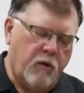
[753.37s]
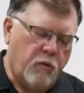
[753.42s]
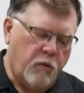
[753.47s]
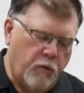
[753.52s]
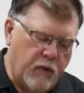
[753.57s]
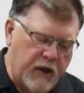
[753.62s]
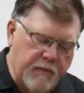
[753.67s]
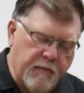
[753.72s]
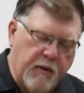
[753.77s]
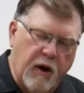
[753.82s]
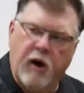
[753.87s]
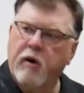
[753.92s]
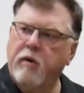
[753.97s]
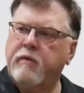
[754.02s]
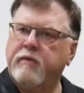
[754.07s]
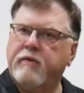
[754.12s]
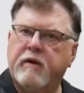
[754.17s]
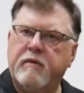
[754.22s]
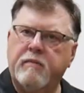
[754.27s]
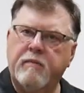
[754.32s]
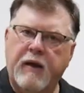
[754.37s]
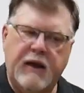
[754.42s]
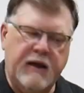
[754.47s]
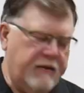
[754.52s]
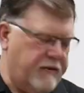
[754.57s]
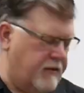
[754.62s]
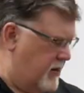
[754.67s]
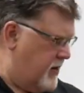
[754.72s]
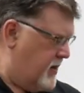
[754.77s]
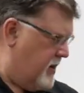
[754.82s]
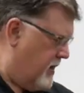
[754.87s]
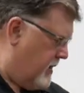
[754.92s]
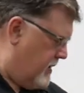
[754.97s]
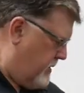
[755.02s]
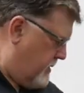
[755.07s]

Remo, that made the